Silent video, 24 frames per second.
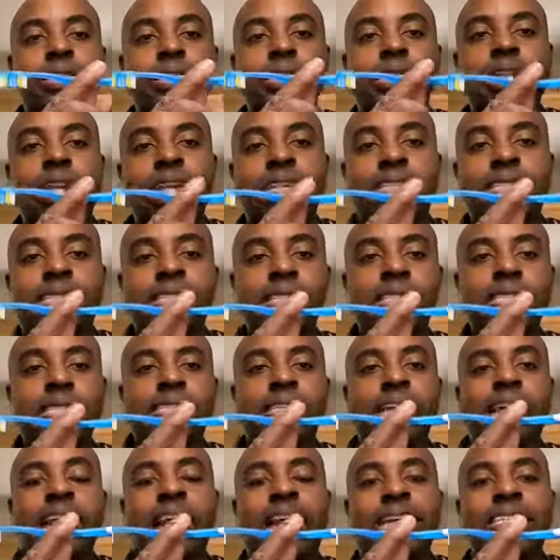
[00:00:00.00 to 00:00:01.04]
let's just
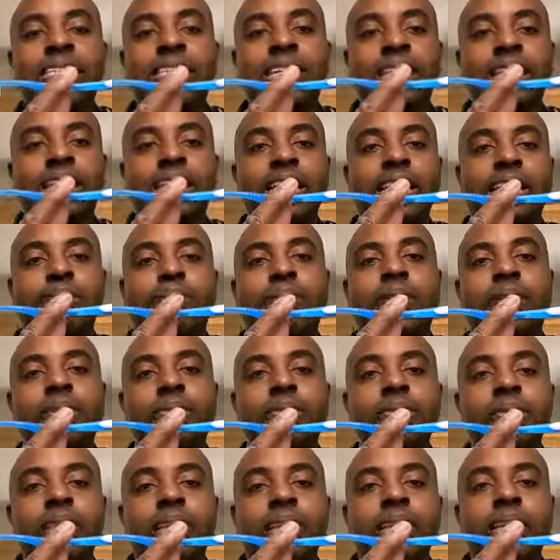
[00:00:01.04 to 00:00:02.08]
say I send an
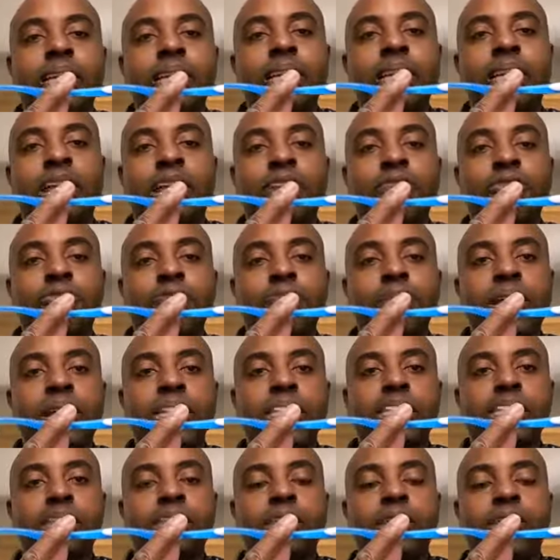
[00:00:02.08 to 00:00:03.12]
email. The
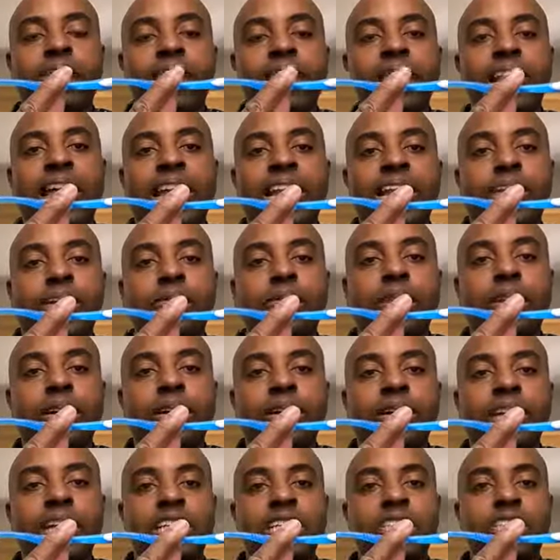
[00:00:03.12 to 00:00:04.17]
information in that
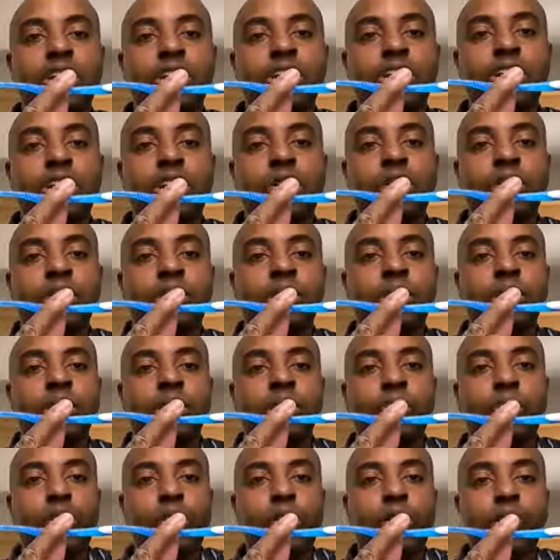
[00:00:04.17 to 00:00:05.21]
email is going to go
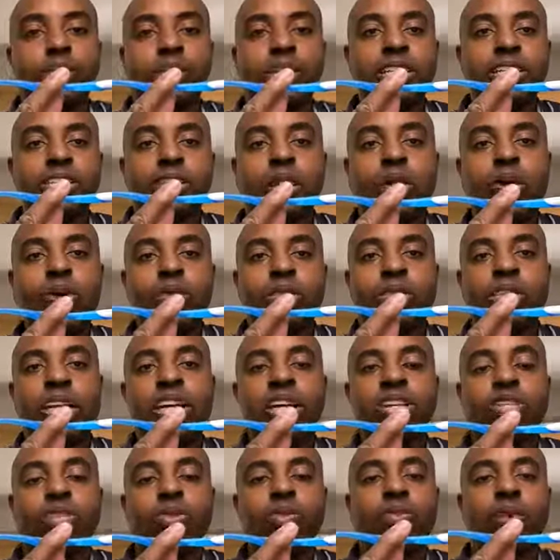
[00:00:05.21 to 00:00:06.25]
from this
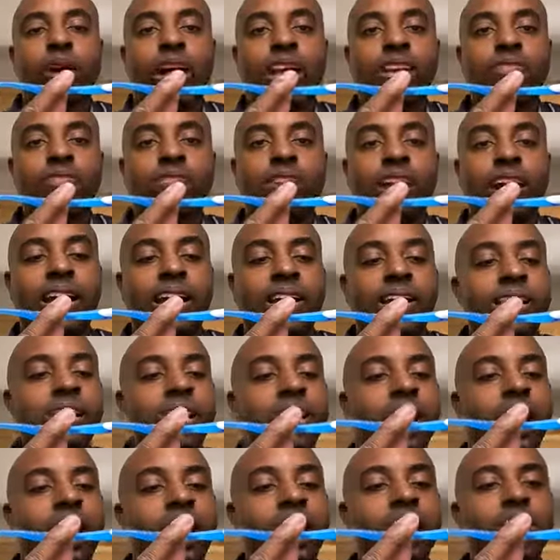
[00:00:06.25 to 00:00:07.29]
hotel's Wi-Fi,
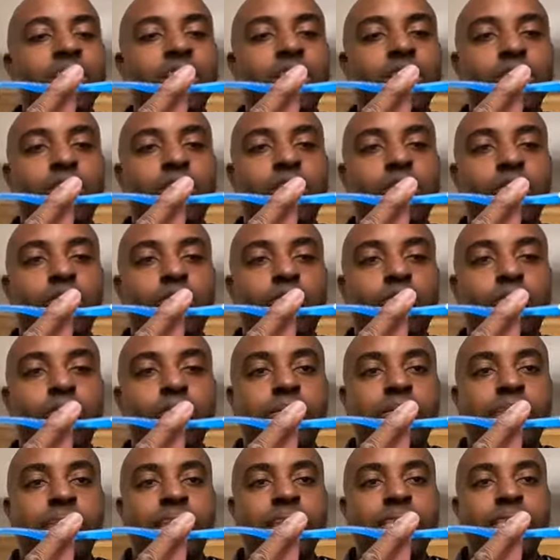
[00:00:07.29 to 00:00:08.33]
and it's going to go
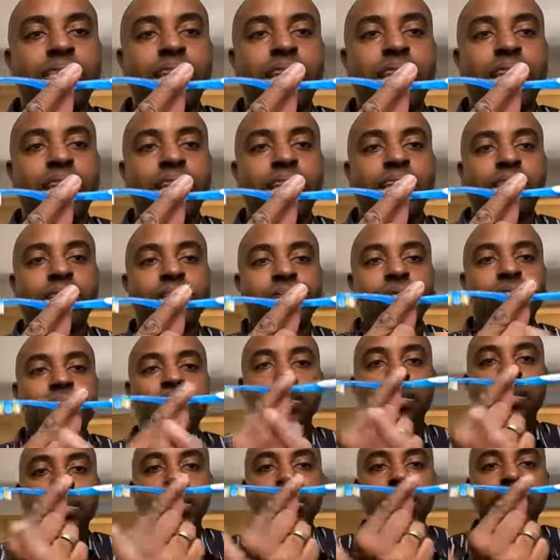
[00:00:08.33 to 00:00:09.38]
from this end
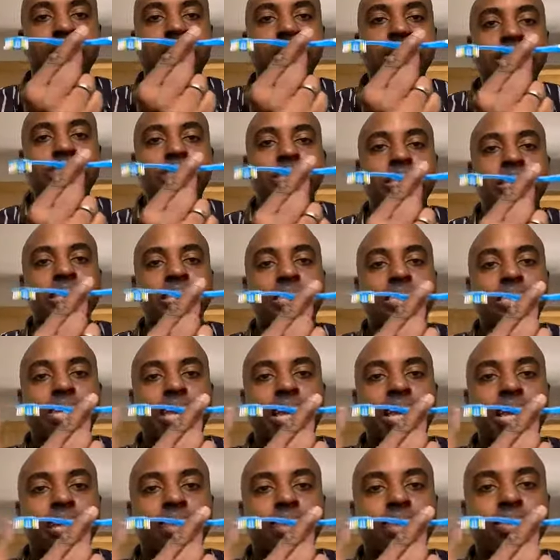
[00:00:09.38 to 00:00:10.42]
to this
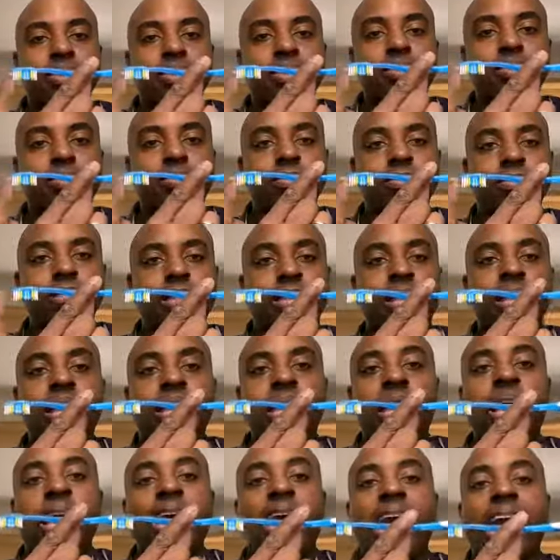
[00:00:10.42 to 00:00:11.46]
end.
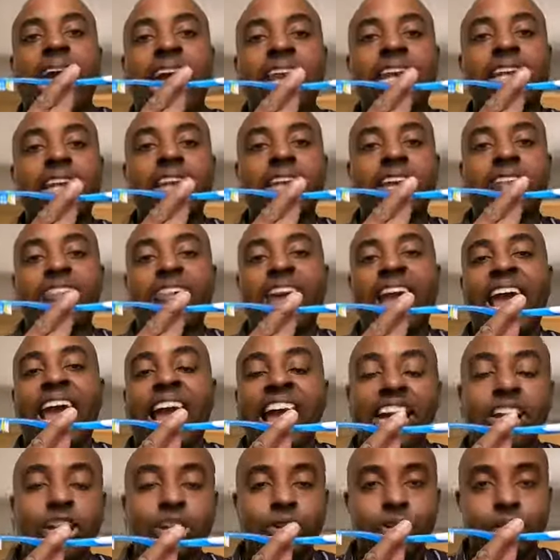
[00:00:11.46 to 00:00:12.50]
And if a
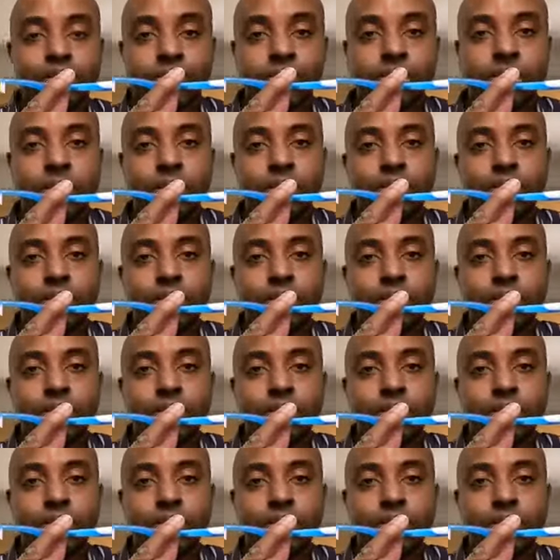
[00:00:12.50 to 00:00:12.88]
hacker